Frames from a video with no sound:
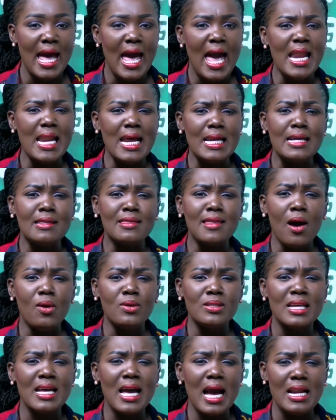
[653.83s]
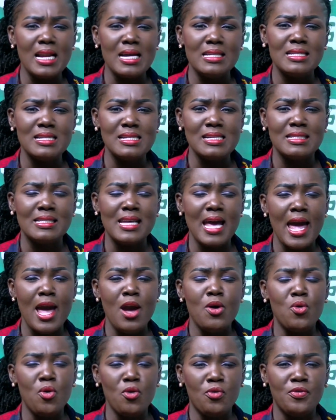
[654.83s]
And I did 1000 Ghana cedis.
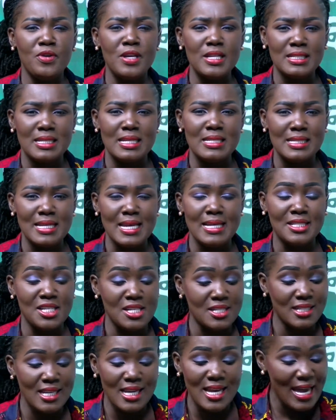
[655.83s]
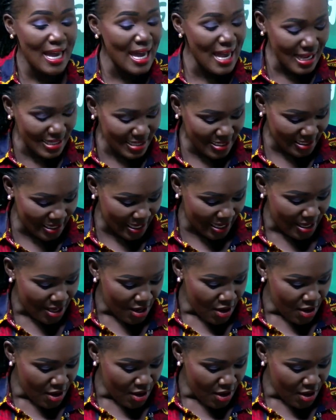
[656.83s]
Eh, kofie se.